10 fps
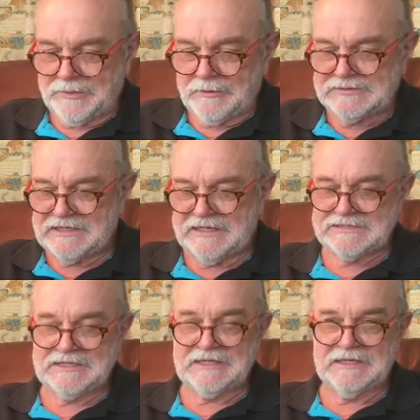was
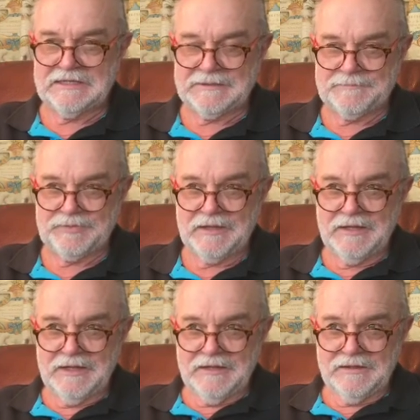asking,
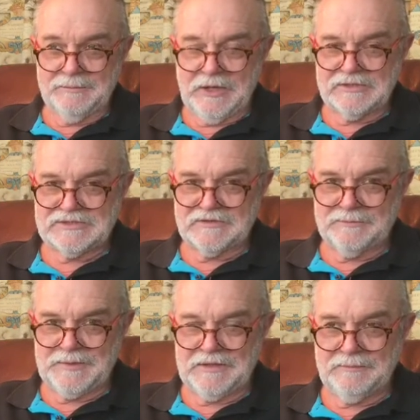the boats that
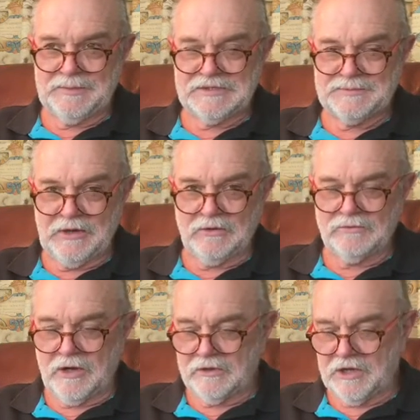have been pitch-piled,
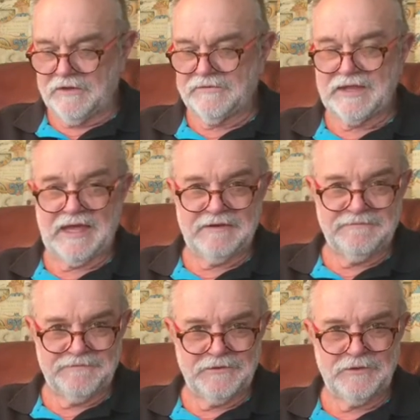rolled over, they had
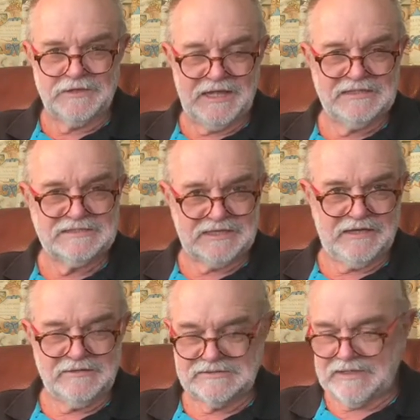furled head
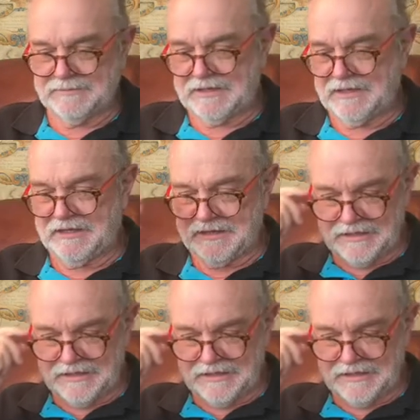sails up there,